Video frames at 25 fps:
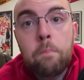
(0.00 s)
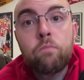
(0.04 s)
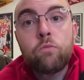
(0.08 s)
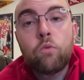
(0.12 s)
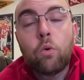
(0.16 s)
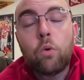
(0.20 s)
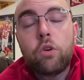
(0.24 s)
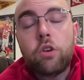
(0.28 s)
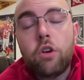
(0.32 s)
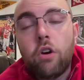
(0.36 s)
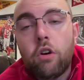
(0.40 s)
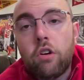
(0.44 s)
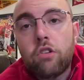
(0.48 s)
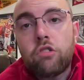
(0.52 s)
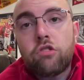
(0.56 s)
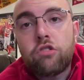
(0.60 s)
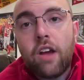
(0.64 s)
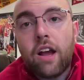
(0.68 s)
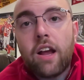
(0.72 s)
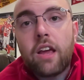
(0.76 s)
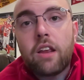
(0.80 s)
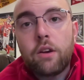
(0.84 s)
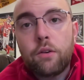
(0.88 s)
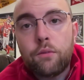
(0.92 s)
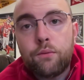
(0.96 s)
When you're in
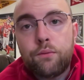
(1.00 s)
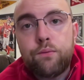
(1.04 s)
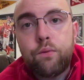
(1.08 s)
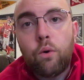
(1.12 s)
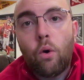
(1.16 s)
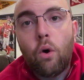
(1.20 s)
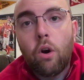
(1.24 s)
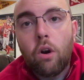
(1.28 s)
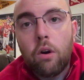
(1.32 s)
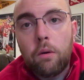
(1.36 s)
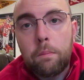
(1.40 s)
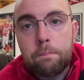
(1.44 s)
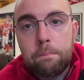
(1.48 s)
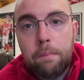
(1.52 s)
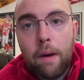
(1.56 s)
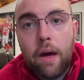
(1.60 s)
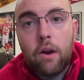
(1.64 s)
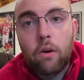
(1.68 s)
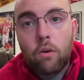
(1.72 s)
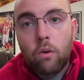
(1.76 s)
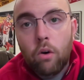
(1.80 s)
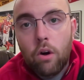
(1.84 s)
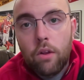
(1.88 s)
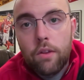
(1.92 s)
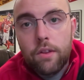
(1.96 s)
2nd and 4 and
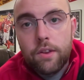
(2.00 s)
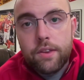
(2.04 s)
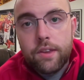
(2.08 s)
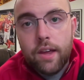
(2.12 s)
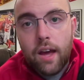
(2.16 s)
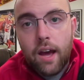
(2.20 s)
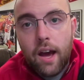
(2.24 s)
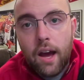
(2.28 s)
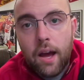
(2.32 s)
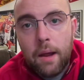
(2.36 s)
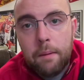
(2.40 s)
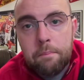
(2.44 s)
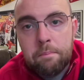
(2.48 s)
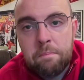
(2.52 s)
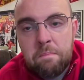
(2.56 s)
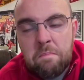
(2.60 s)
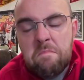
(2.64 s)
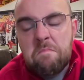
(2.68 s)
better all the time,